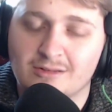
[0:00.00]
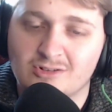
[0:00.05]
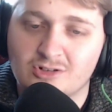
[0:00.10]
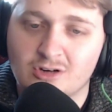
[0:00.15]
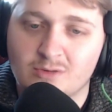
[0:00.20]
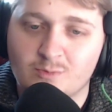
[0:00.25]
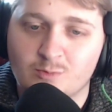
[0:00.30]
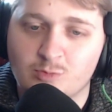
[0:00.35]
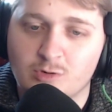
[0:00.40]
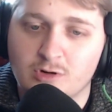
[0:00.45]
the
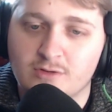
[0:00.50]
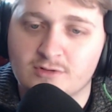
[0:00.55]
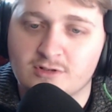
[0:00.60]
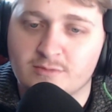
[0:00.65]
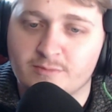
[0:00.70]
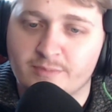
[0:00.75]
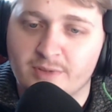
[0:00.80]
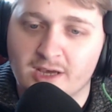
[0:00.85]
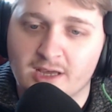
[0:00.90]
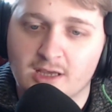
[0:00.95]
job
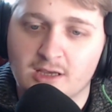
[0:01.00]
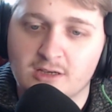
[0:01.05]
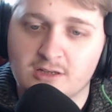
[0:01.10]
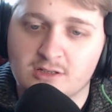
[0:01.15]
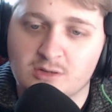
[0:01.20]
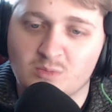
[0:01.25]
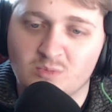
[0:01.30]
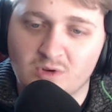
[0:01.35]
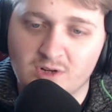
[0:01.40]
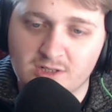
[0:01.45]
roles and
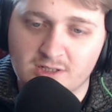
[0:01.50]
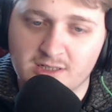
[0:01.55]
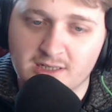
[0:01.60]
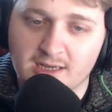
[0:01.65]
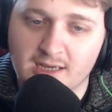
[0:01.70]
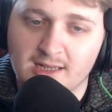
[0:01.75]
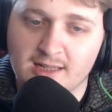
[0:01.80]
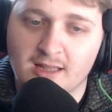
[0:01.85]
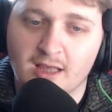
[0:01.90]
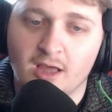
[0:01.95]
Peggy's and once
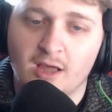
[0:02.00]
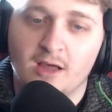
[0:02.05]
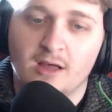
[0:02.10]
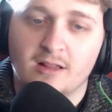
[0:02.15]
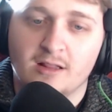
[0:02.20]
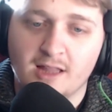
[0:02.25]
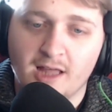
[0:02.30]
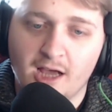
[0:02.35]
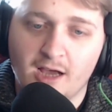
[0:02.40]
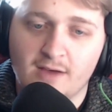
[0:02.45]
again
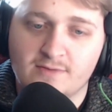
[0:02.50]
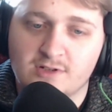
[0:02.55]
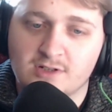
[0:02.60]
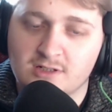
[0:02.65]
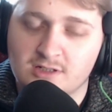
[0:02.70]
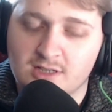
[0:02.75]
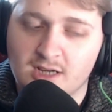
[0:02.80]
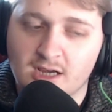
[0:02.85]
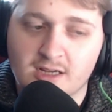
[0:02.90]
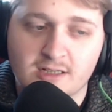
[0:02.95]
laughs
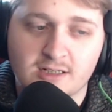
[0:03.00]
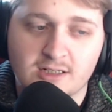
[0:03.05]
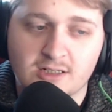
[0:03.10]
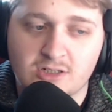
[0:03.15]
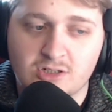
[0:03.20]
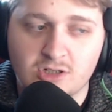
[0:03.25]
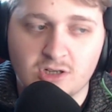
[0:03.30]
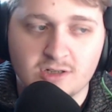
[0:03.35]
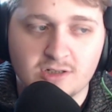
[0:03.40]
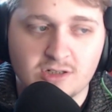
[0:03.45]
at
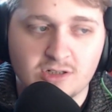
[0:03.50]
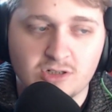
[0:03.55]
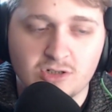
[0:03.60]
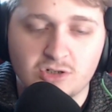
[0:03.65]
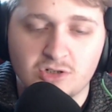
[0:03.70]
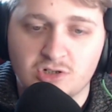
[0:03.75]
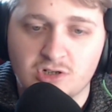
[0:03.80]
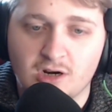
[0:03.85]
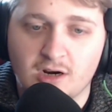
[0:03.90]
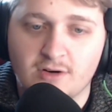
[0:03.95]
Teddy just
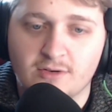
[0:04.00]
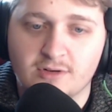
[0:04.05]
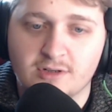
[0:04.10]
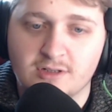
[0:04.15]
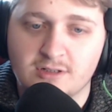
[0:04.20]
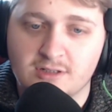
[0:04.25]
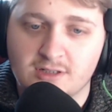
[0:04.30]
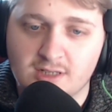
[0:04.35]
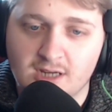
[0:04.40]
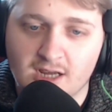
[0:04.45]
as
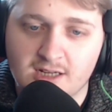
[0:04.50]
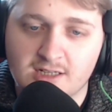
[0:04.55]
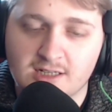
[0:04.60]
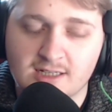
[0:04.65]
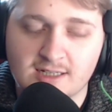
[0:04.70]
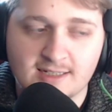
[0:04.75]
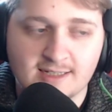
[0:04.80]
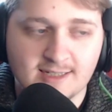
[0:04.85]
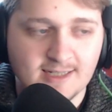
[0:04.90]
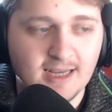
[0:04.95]
Sharon and
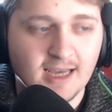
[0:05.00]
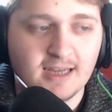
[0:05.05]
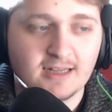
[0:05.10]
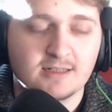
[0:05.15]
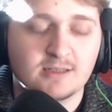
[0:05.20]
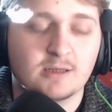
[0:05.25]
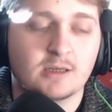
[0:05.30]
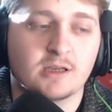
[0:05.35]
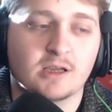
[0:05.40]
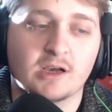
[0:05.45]
Teddy are set
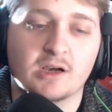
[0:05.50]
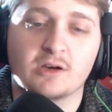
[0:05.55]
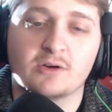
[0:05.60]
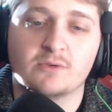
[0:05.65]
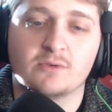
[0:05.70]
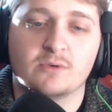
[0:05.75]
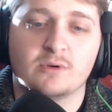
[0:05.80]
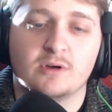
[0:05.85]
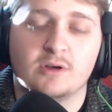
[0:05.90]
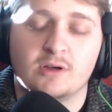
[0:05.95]
to
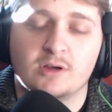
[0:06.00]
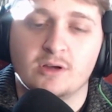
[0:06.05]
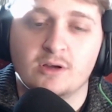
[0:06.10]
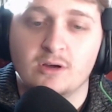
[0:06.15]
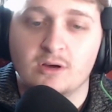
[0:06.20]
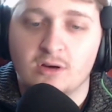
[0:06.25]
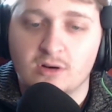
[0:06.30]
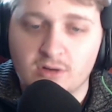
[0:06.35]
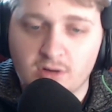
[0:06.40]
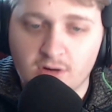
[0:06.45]
go
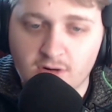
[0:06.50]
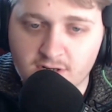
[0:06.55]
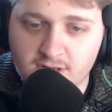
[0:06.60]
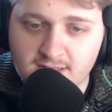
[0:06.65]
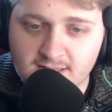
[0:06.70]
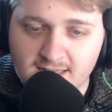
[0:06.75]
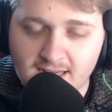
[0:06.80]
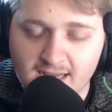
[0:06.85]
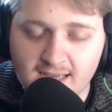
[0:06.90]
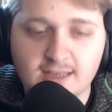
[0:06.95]

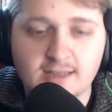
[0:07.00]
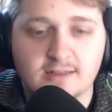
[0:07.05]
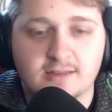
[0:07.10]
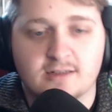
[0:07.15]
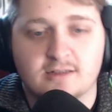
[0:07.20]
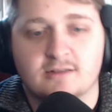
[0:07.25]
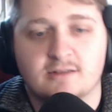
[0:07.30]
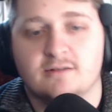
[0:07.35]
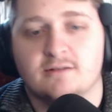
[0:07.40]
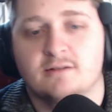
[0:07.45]
on a
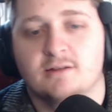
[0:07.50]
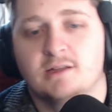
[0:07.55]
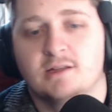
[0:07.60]
date.